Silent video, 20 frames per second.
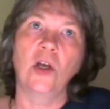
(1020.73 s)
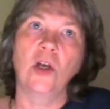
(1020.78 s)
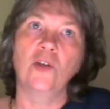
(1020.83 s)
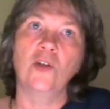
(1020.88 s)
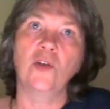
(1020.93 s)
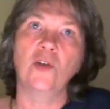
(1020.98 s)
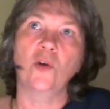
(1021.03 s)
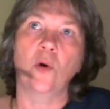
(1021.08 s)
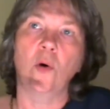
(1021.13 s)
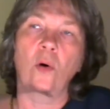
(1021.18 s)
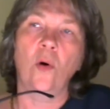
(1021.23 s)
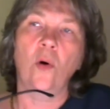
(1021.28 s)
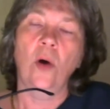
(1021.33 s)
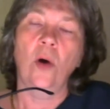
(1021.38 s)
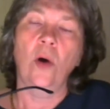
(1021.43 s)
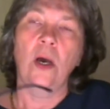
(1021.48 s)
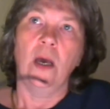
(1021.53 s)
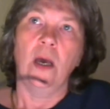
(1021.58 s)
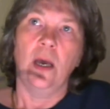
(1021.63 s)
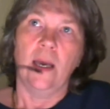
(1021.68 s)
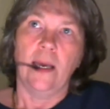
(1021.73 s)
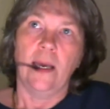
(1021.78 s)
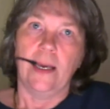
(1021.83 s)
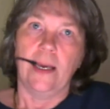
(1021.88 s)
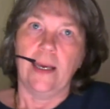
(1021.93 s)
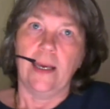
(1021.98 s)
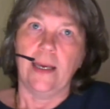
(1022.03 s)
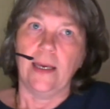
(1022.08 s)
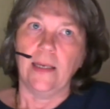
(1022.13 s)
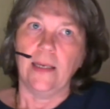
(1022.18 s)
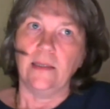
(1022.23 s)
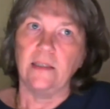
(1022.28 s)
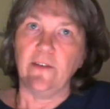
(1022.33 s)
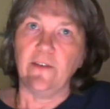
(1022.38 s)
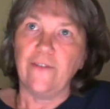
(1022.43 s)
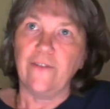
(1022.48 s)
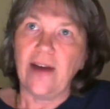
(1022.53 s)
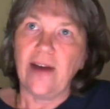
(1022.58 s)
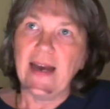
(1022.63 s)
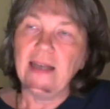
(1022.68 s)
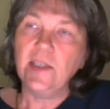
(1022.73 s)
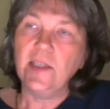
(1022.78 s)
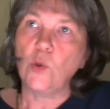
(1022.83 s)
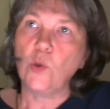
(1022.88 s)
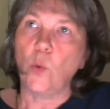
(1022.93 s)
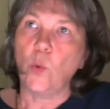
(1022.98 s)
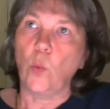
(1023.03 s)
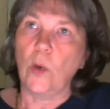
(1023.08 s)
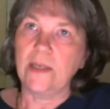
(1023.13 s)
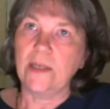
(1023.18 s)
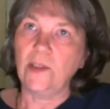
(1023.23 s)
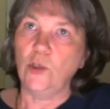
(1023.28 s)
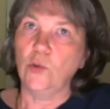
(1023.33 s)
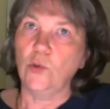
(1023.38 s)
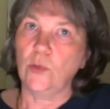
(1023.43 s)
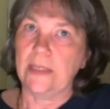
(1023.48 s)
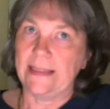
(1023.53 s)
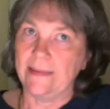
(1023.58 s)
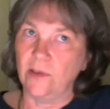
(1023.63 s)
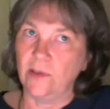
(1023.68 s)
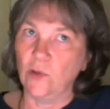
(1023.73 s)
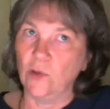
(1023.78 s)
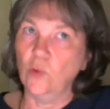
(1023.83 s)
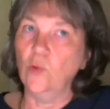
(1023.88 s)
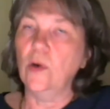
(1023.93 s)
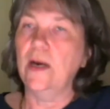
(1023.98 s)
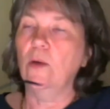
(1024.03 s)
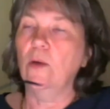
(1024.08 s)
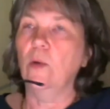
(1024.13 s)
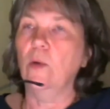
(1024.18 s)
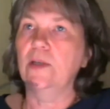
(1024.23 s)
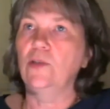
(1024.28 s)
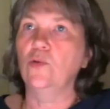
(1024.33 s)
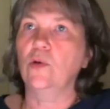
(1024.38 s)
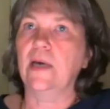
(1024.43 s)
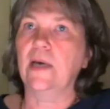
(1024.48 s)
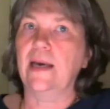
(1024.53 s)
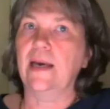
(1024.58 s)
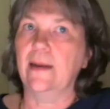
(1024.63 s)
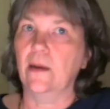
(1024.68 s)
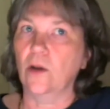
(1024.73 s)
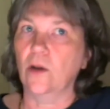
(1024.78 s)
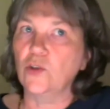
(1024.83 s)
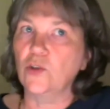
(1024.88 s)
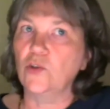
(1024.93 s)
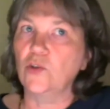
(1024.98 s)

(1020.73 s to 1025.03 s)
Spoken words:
So it defines what you can do and what you cannot